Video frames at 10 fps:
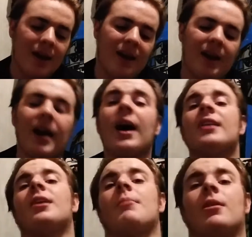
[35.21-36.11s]
And I
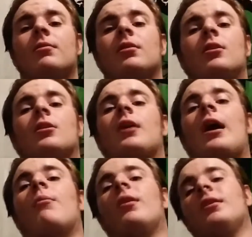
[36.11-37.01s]
got lemon.
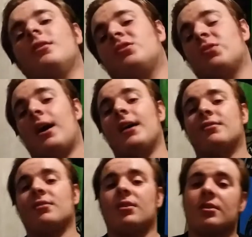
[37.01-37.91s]
I wanted to try
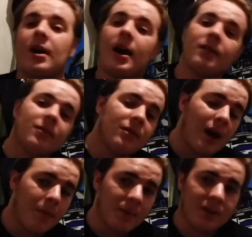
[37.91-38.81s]
a certain
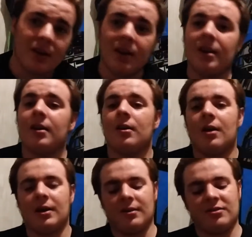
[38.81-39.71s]
type of tea
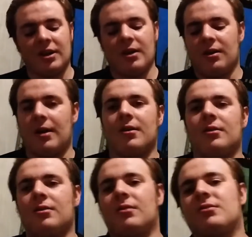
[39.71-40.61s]
on this channel. I
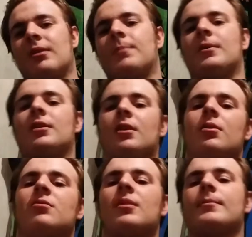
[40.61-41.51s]
wanted to do something
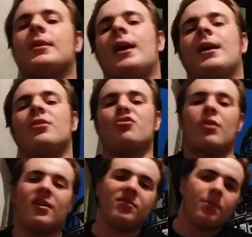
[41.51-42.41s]
new, something that
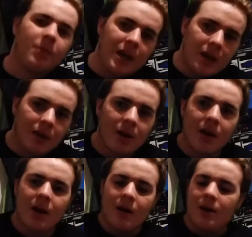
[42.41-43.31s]
interests me.
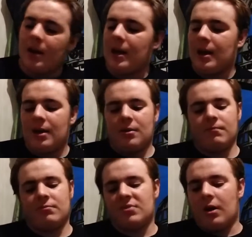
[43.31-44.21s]

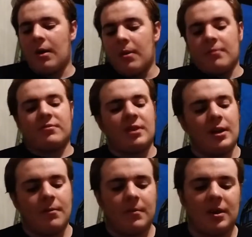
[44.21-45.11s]
And so I went with
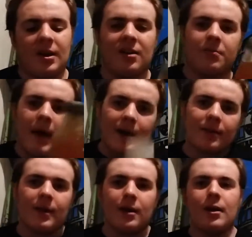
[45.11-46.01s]
tea because
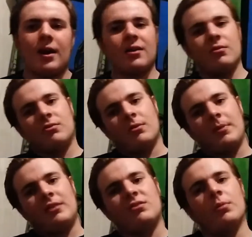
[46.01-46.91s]
back then I used to
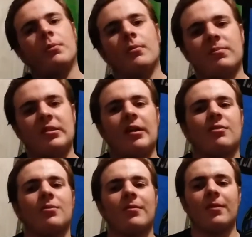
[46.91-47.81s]
be super
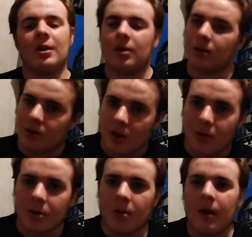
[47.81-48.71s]
obsessed with it.
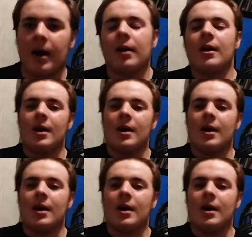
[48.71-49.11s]
Don't know why.